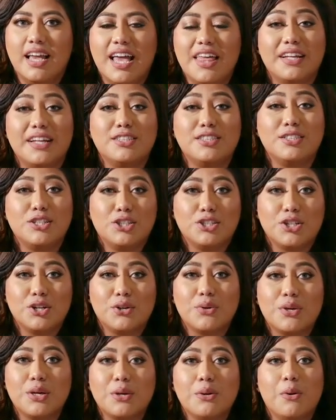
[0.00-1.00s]
And that's to
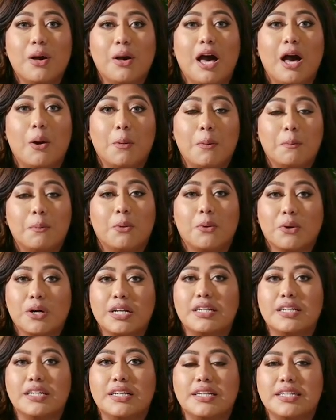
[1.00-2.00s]
show you how
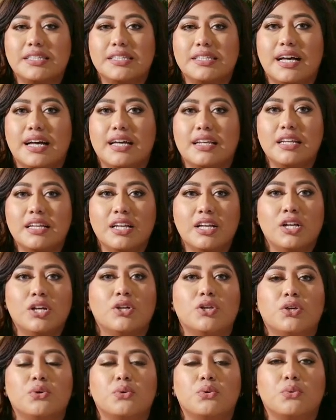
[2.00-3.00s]
important it is that
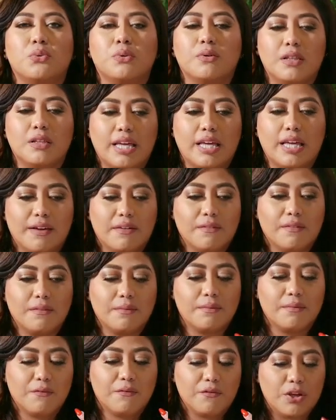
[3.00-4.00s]
you like
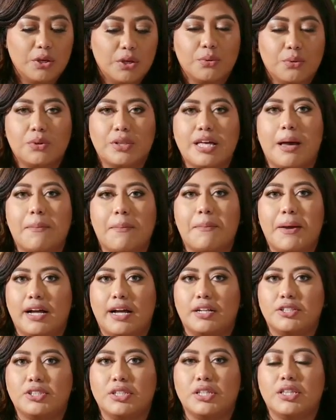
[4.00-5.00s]
fuel that
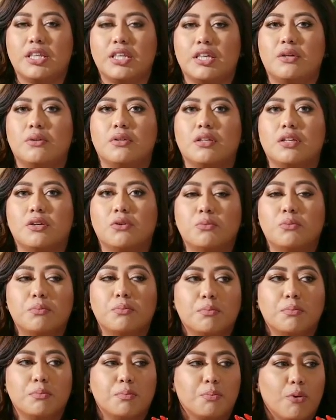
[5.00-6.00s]
passion, that
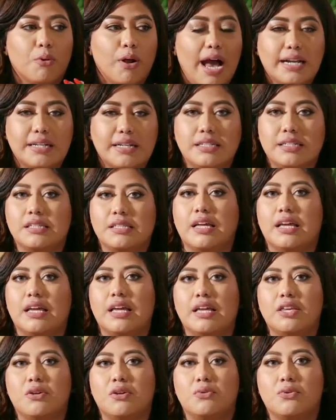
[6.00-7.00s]
you practice
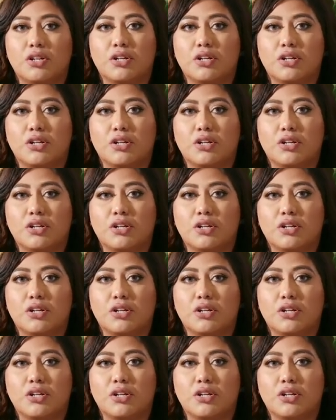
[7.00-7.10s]
it and you